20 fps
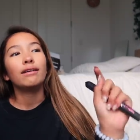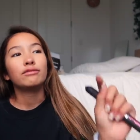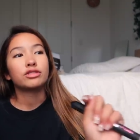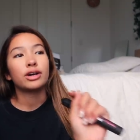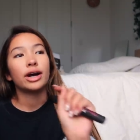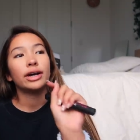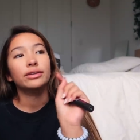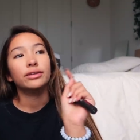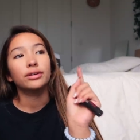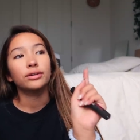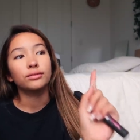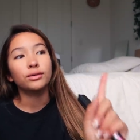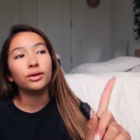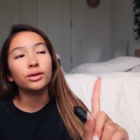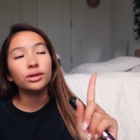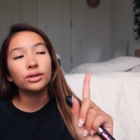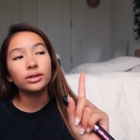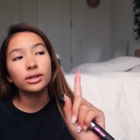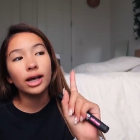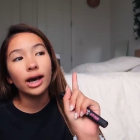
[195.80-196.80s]
I've tried their
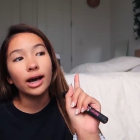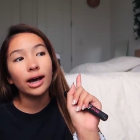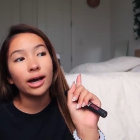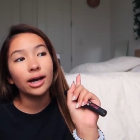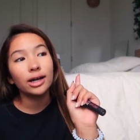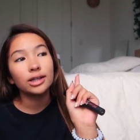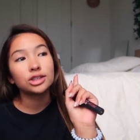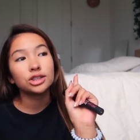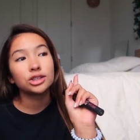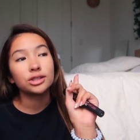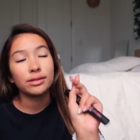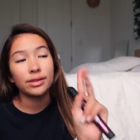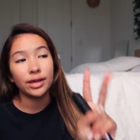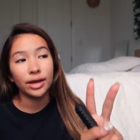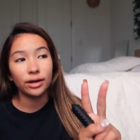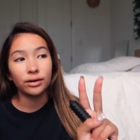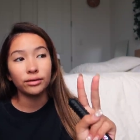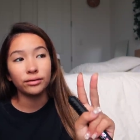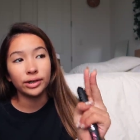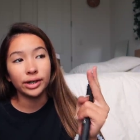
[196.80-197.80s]
Roller Lash,
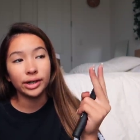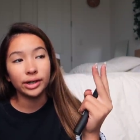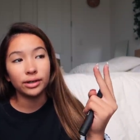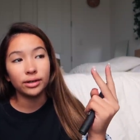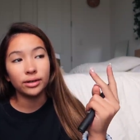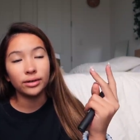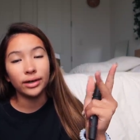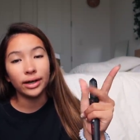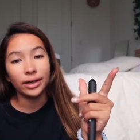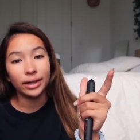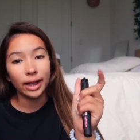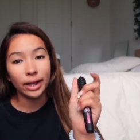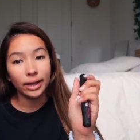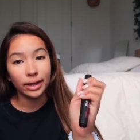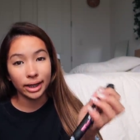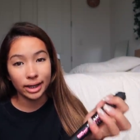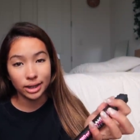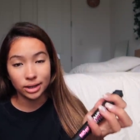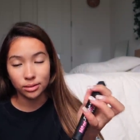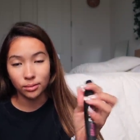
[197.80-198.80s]
their Real, and then
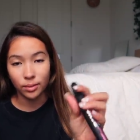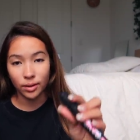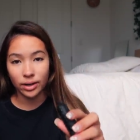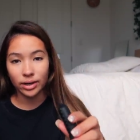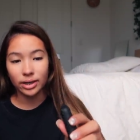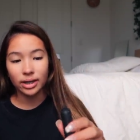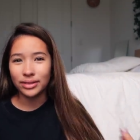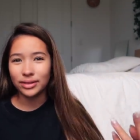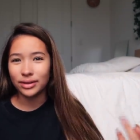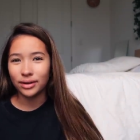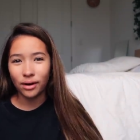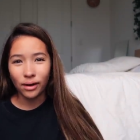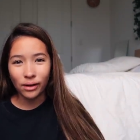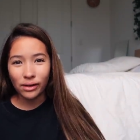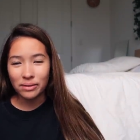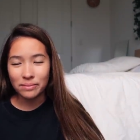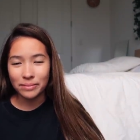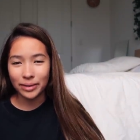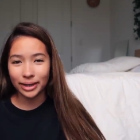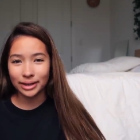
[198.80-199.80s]
this one. They're
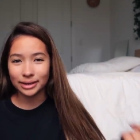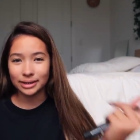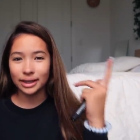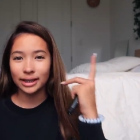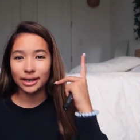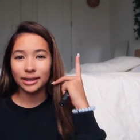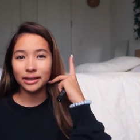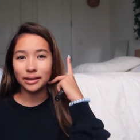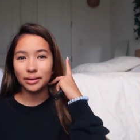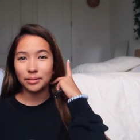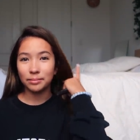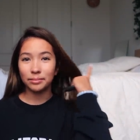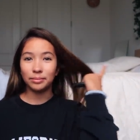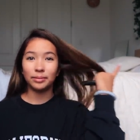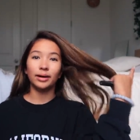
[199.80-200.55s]
all amazing,